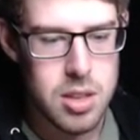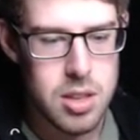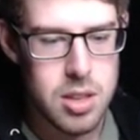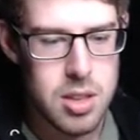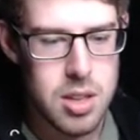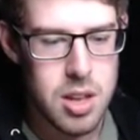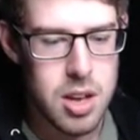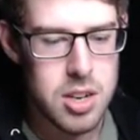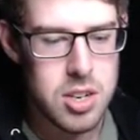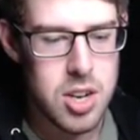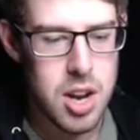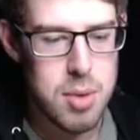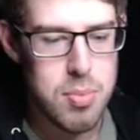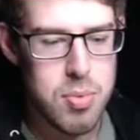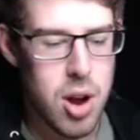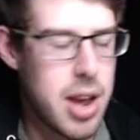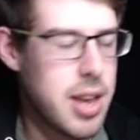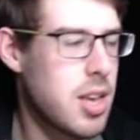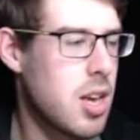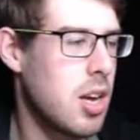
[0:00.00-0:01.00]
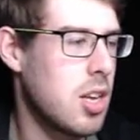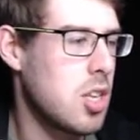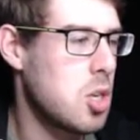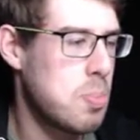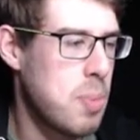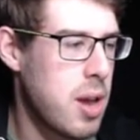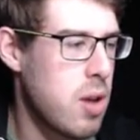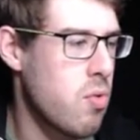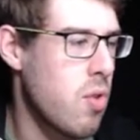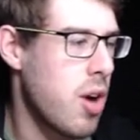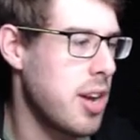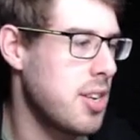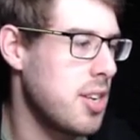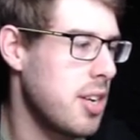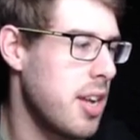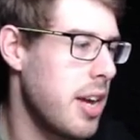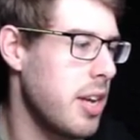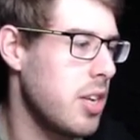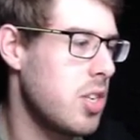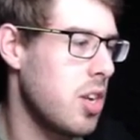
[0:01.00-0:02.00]
Can't type... I can't speak right
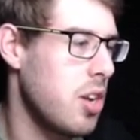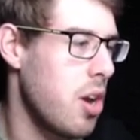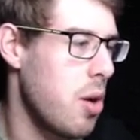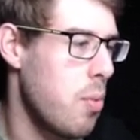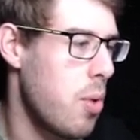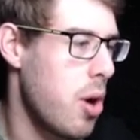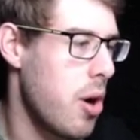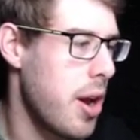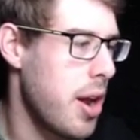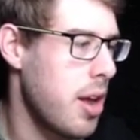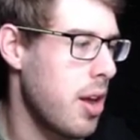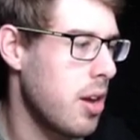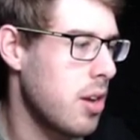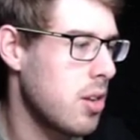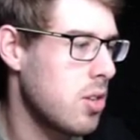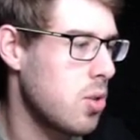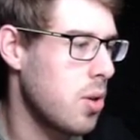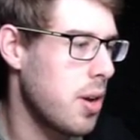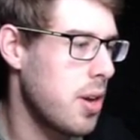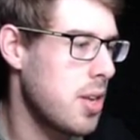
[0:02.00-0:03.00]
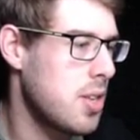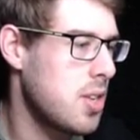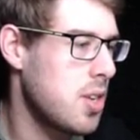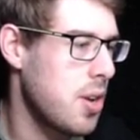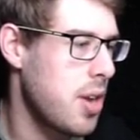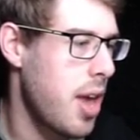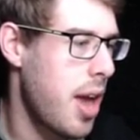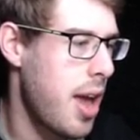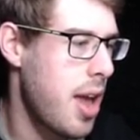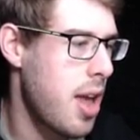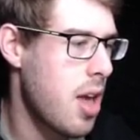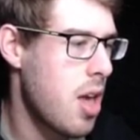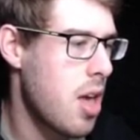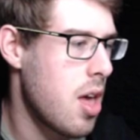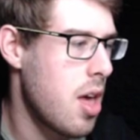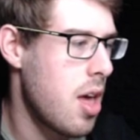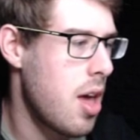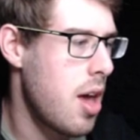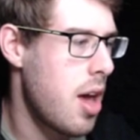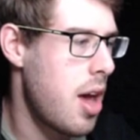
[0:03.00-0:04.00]
today, so don't worry. So it's okay.
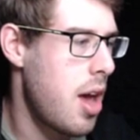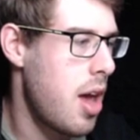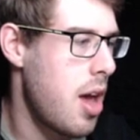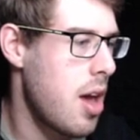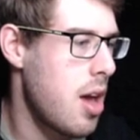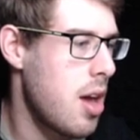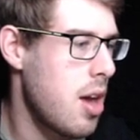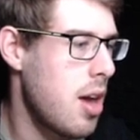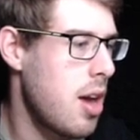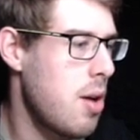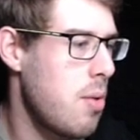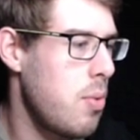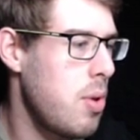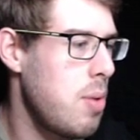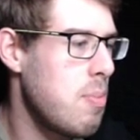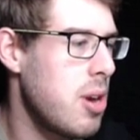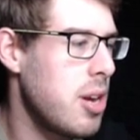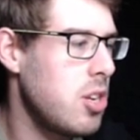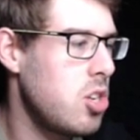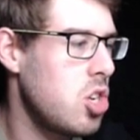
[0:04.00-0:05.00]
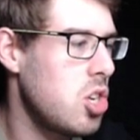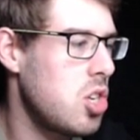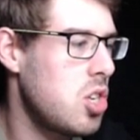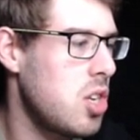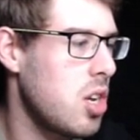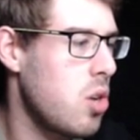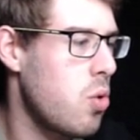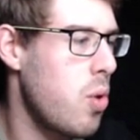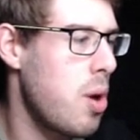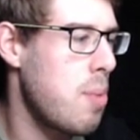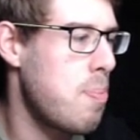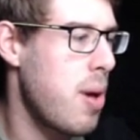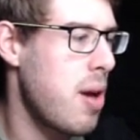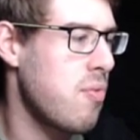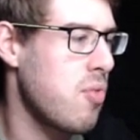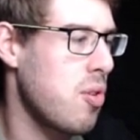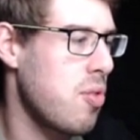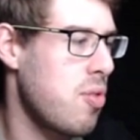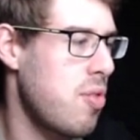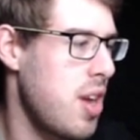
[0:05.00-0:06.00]
We might just equip
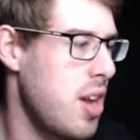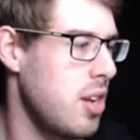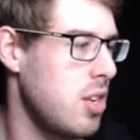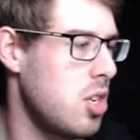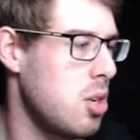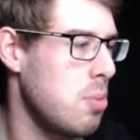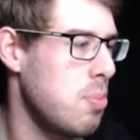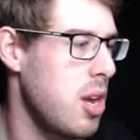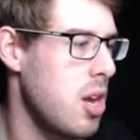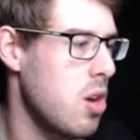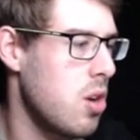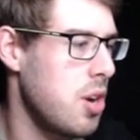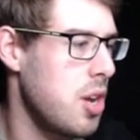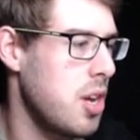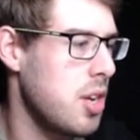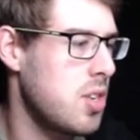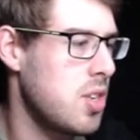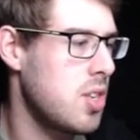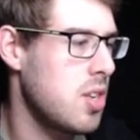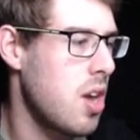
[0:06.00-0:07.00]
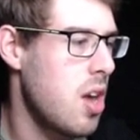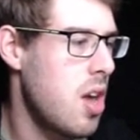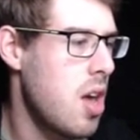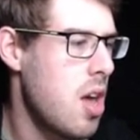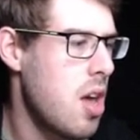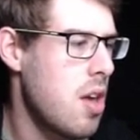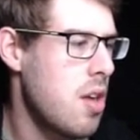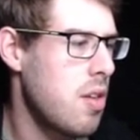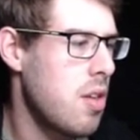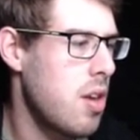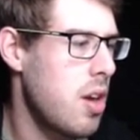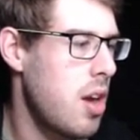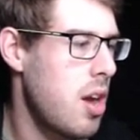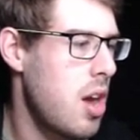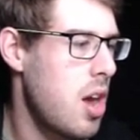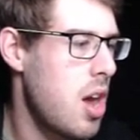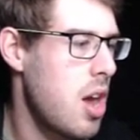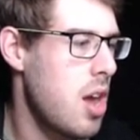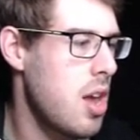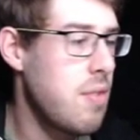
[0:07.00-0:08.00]
everything, to be honest.
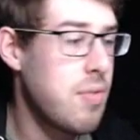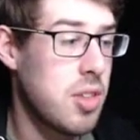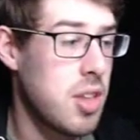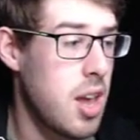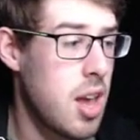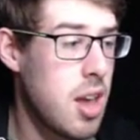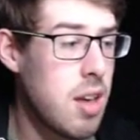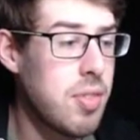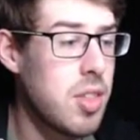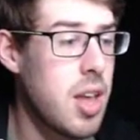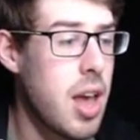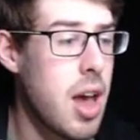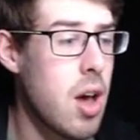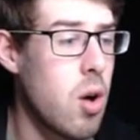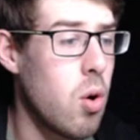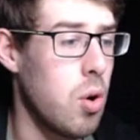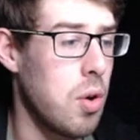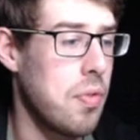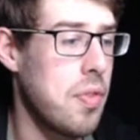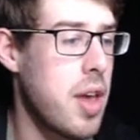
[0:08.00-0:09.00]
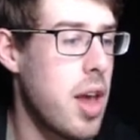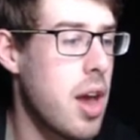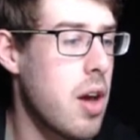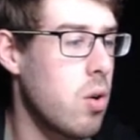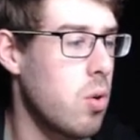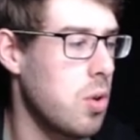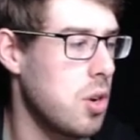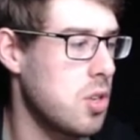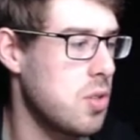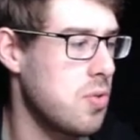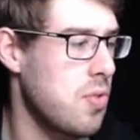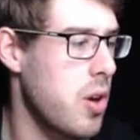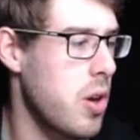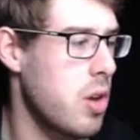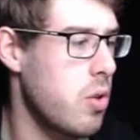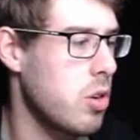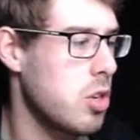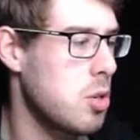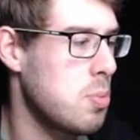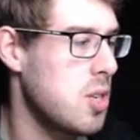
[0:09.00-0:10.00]
Even the air horn. The air horn is very
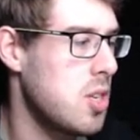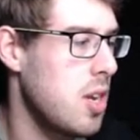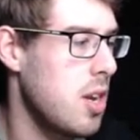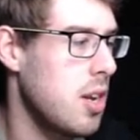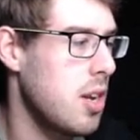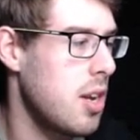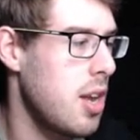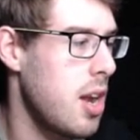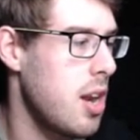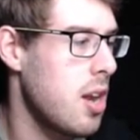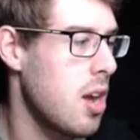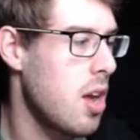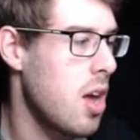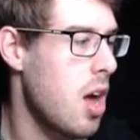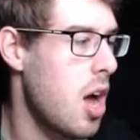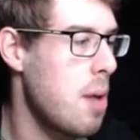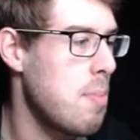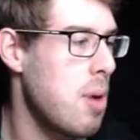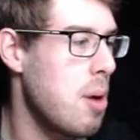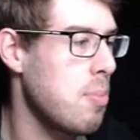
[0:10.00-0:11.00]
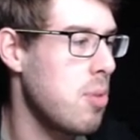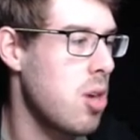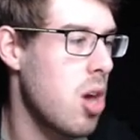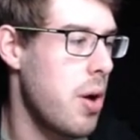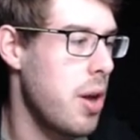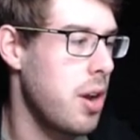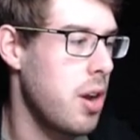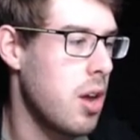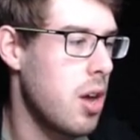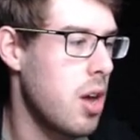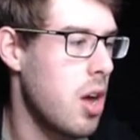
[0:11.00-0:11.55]
Christmassy indeed. I'm doing